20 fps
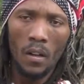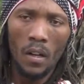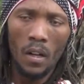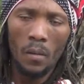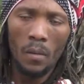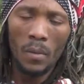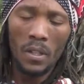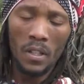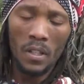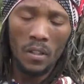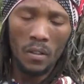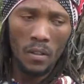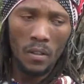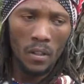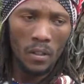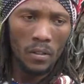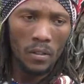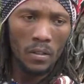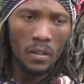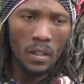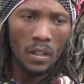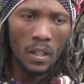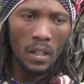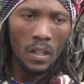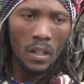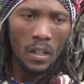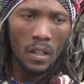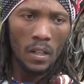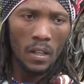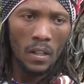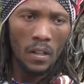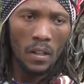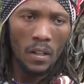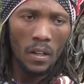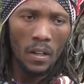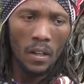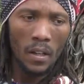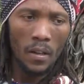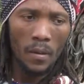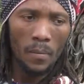and
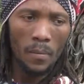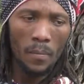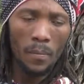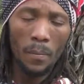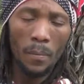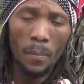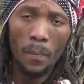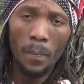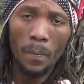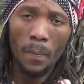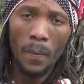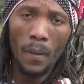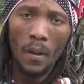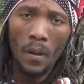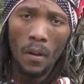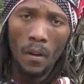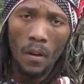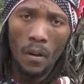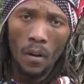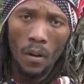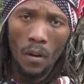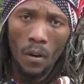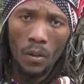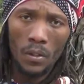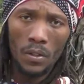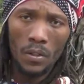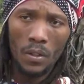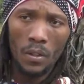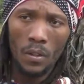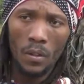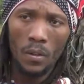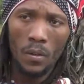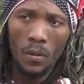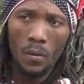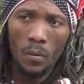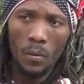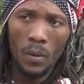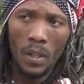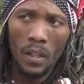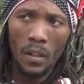also
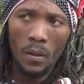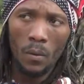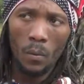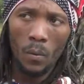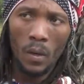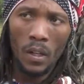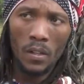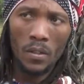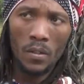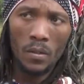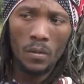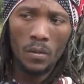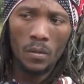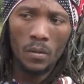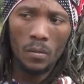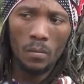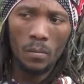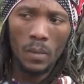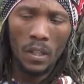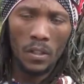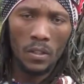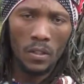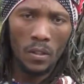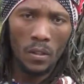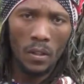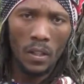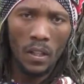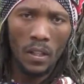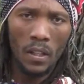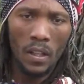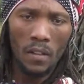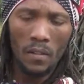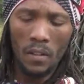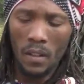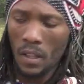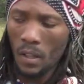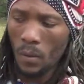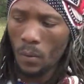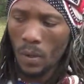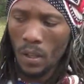we want to make sure that
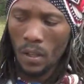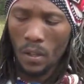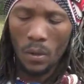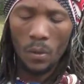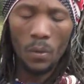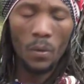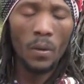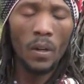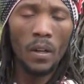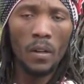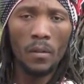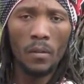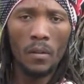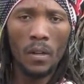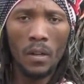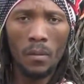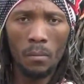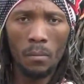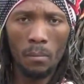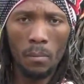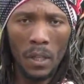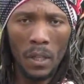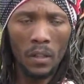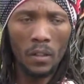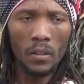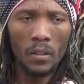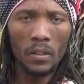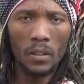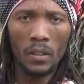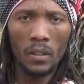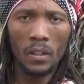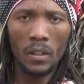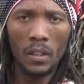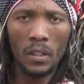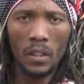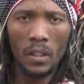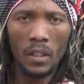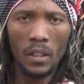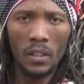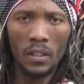everything we do and build
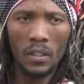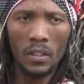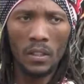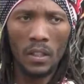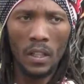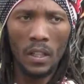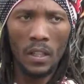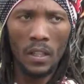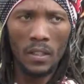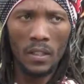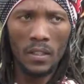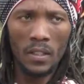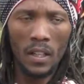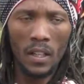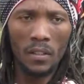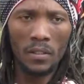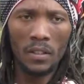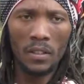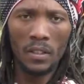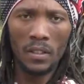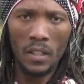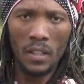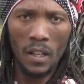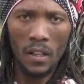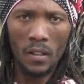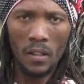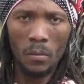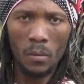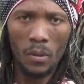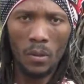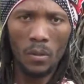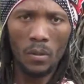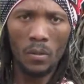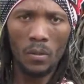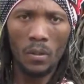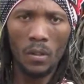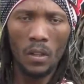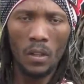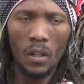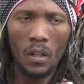is
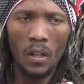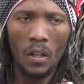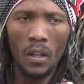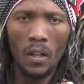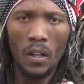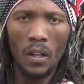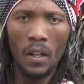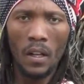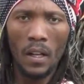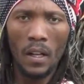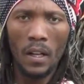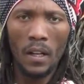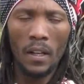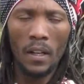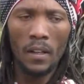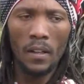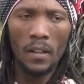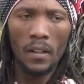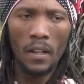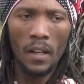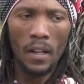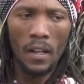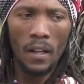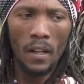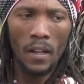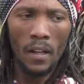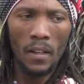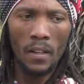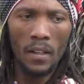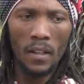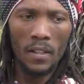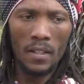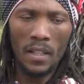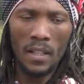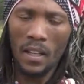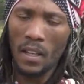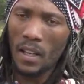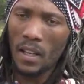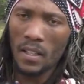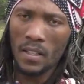self-sustainable, and there's
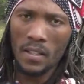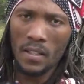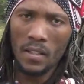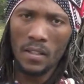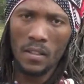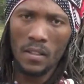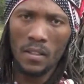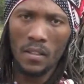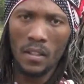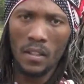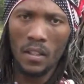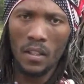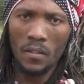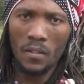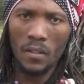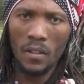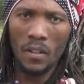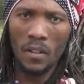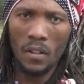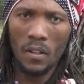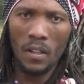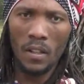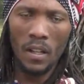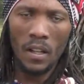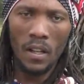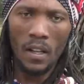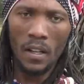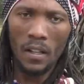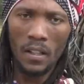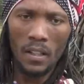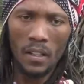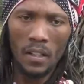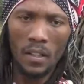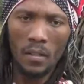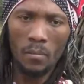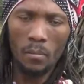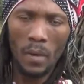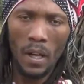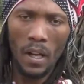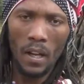less, if not any,
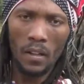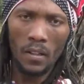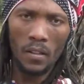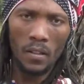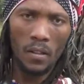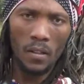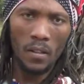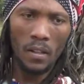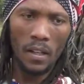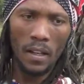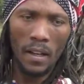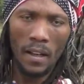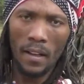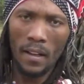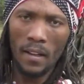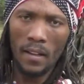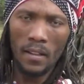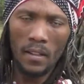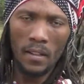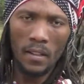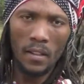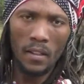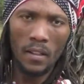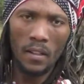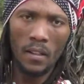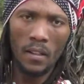impact on the land.